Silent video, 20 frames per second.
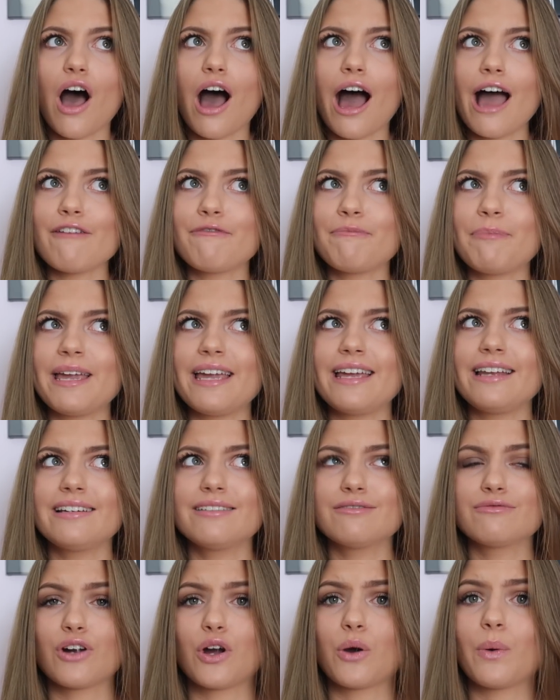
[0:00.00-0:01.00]
I've
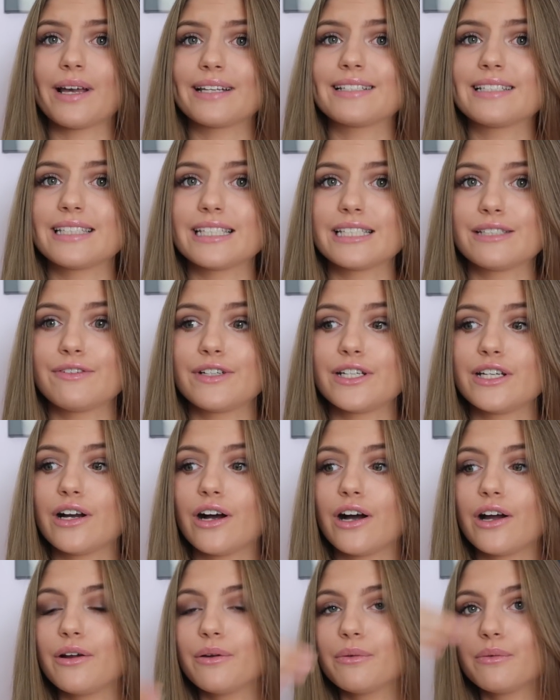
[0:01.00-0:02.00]
been requested this
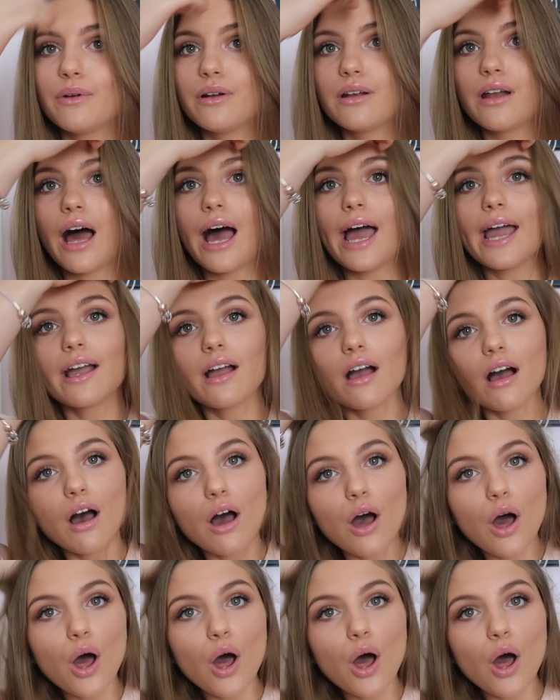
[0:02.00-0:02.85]
video like